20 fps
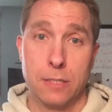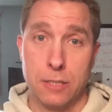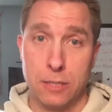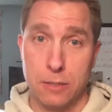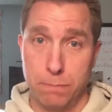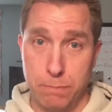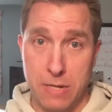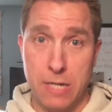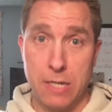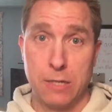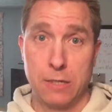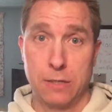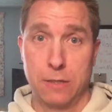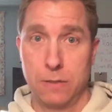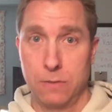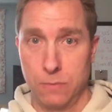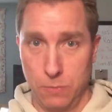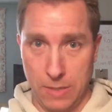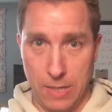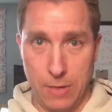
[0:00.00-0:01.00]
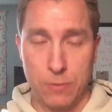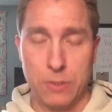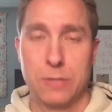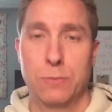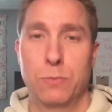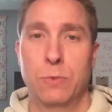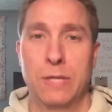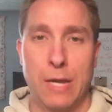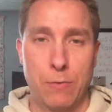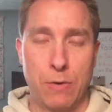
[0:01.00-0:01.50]
speak when
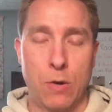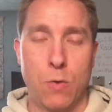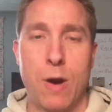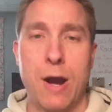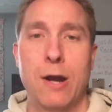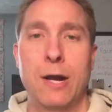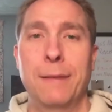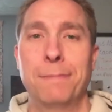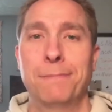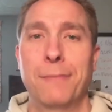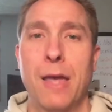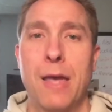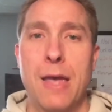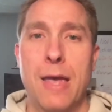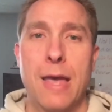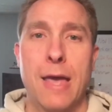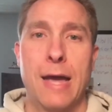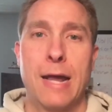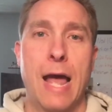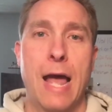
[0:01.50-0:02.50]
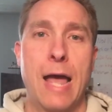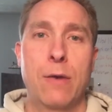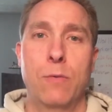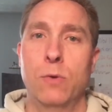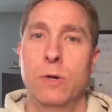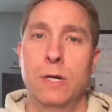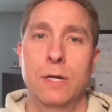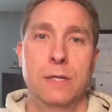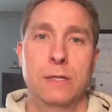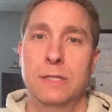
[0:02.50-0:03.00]
they required it. And I
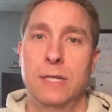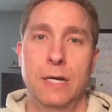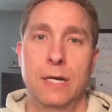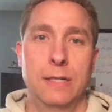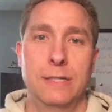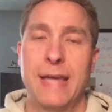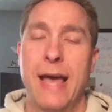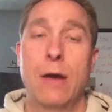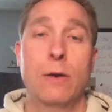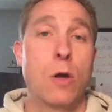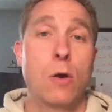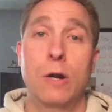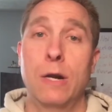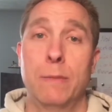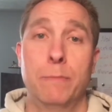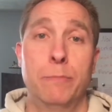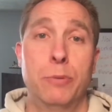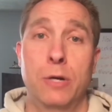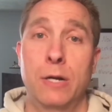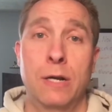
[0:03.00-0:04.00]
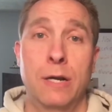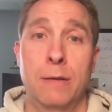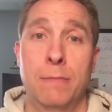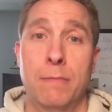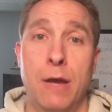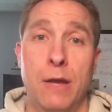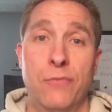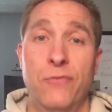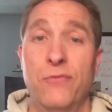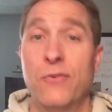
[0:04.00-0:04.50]
would download it and put it in
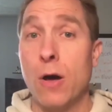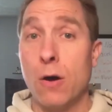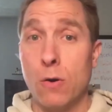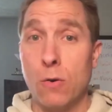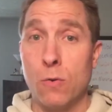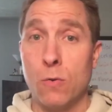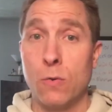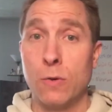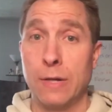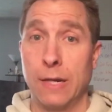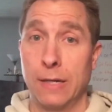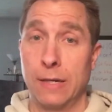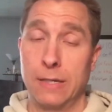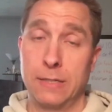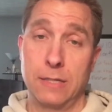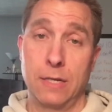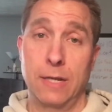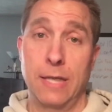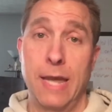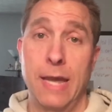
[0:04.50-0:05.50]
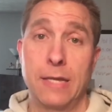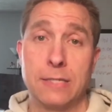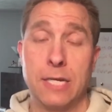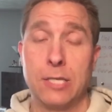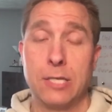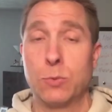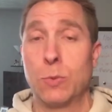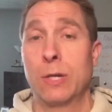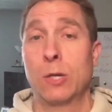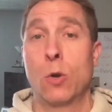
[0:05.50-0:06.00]
my phone and listen to the
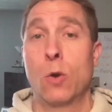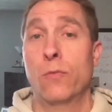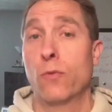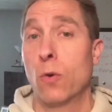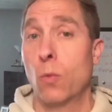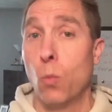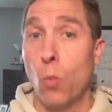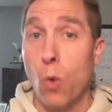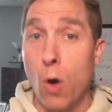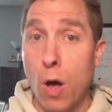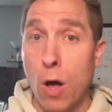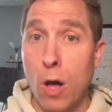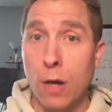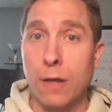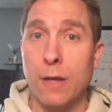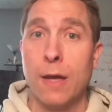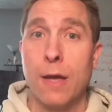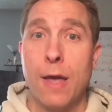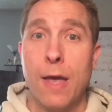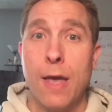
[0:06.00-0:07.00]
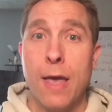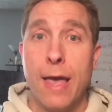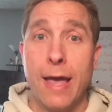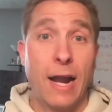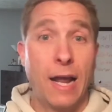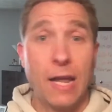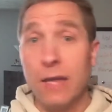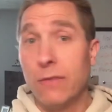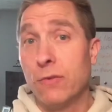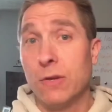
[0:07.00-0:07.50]
headsets when I go for a walk.
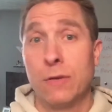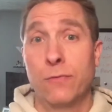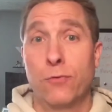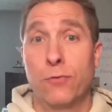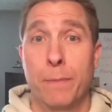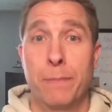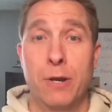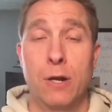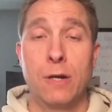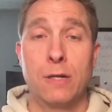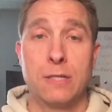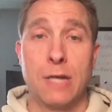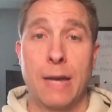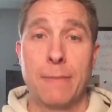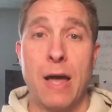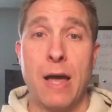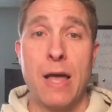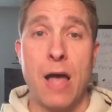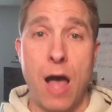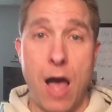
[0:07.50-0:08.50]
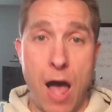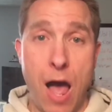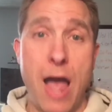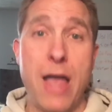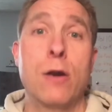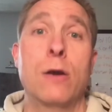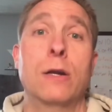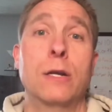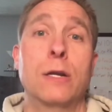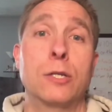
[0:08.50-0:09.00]
And I even, for a period of time, I
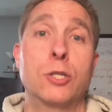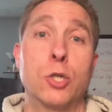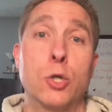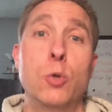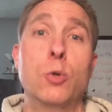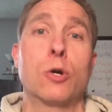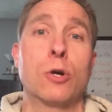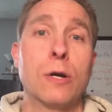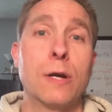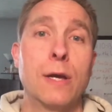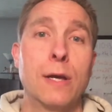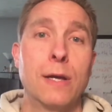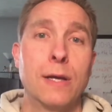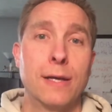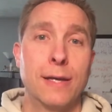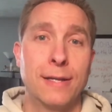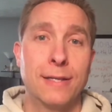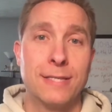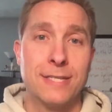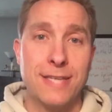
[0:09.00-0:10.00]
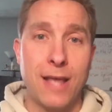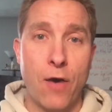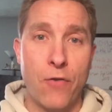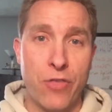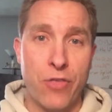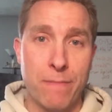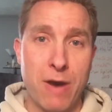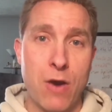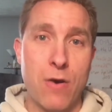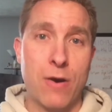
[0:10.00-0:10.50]
hired a tutor in
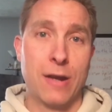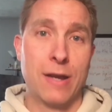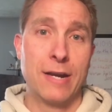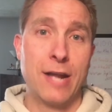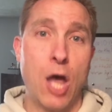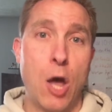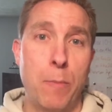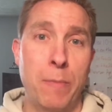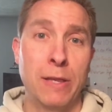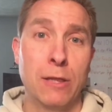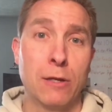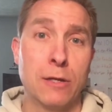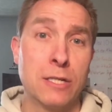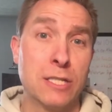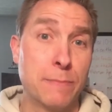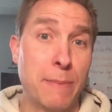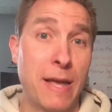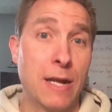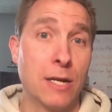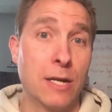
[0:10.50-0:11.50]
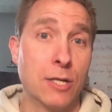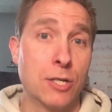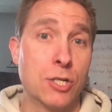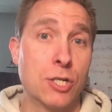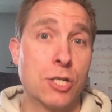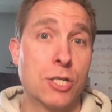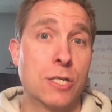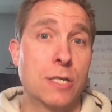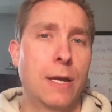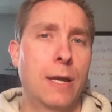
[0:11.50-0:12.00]
South America to help me learn
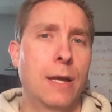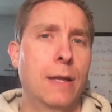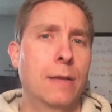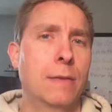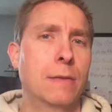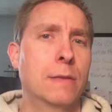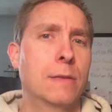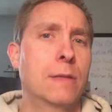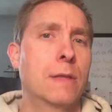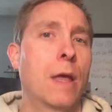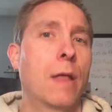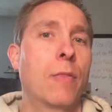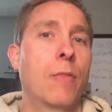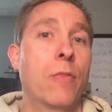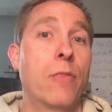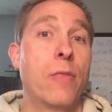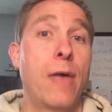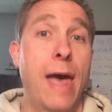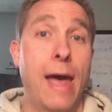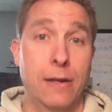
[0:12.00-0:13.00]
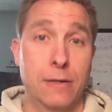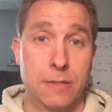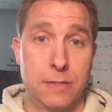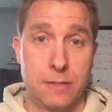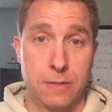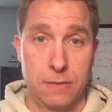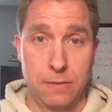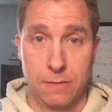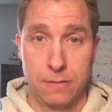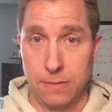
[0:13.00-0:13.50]
Spanish. And then
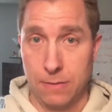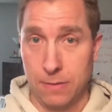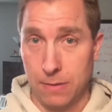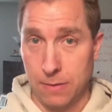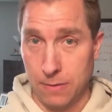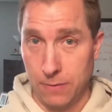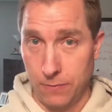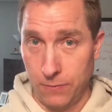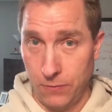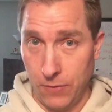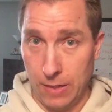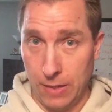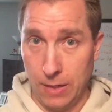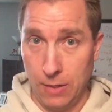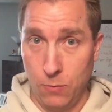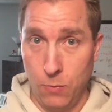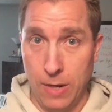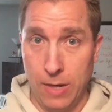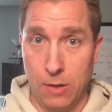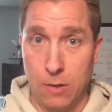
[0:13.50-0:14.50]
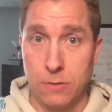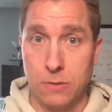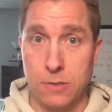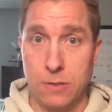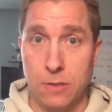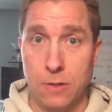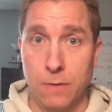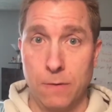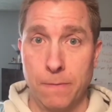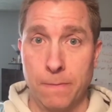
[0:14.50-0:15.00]
that faded away
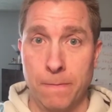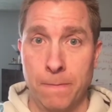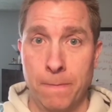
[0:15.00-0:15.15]
also.